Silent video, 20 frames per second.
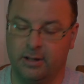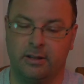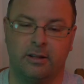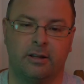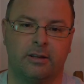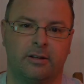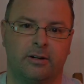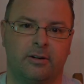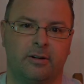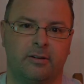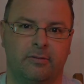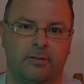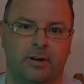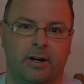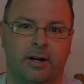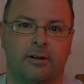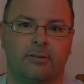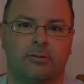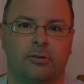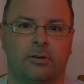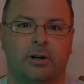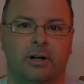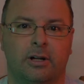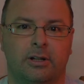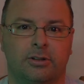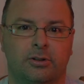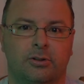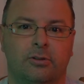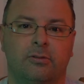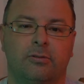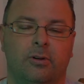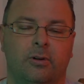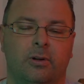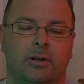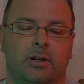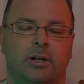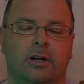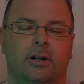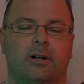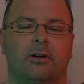and the 35 will also
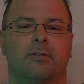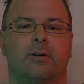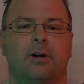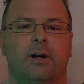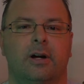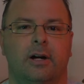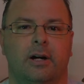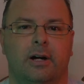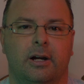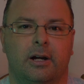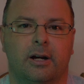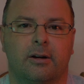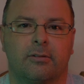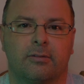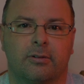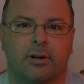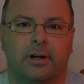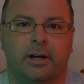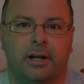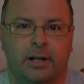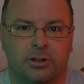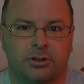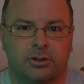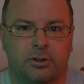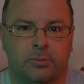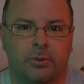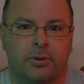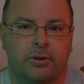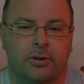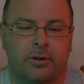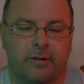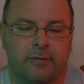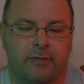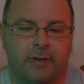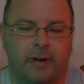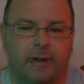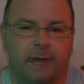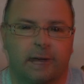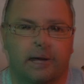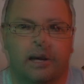fully cover a Super
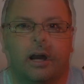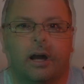35.